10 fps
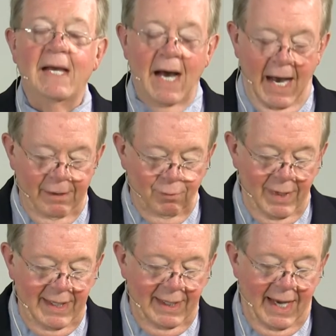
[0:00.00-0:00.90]
I
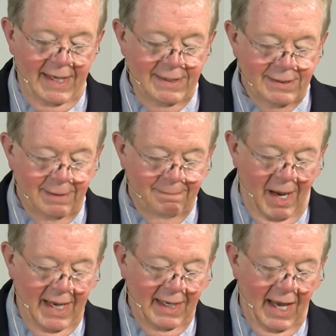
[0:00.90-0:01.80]
realize that
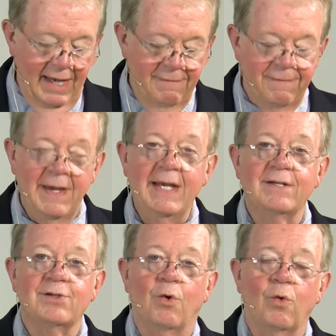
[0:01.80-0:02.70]
my life
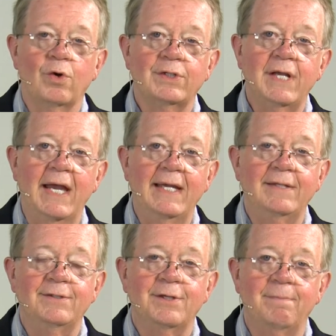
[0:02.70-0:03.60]
is
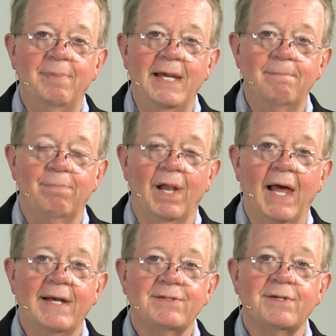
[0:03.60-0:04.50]
ordained to be
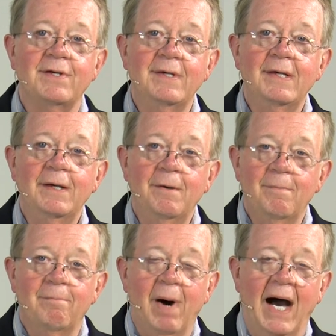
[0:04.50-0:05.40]
blessed
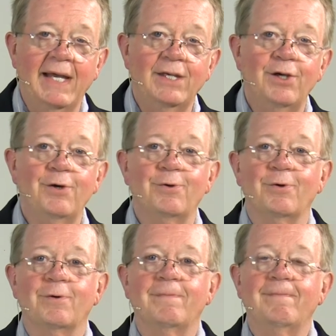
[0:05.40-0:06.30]
by
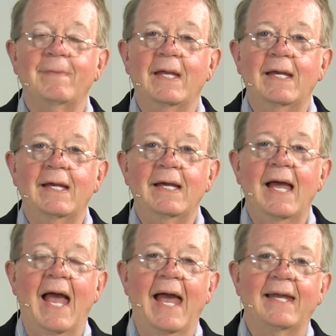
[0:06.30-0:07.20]
you.
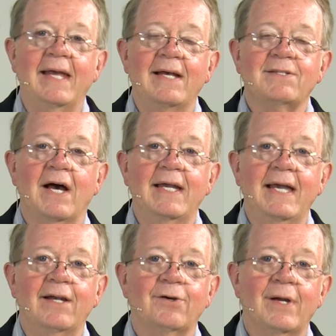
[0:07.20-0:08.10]
And as I
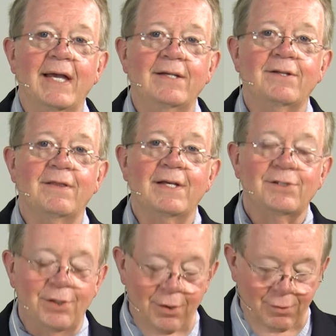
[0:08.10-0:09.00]
enter into
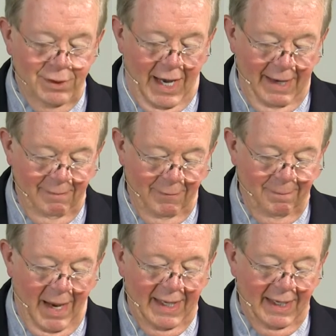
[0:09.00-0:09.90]
this new time of
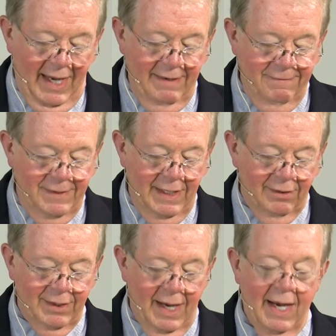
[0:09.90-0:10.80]
my life,
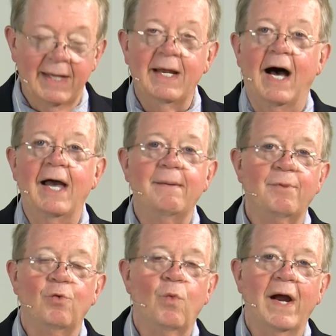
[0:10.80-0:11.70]
dear God, I am
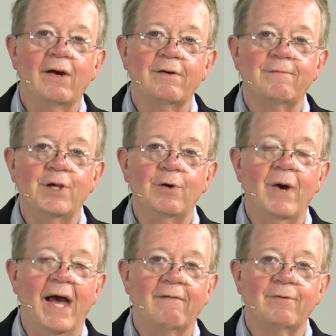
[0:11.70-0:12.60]
aware of you
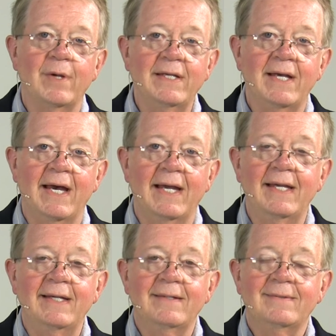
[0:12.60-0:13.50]
every
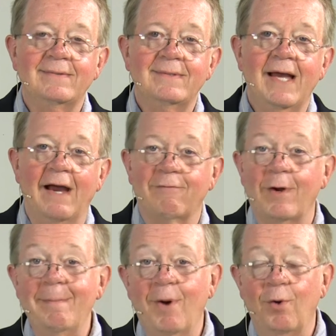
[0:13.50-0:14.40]
day,
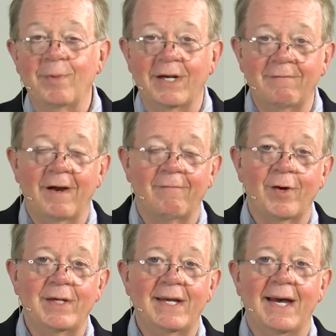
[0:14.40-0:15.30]
every moment of
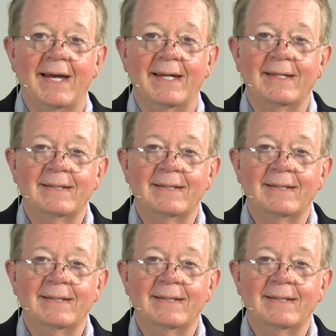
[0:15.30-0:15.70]
every day.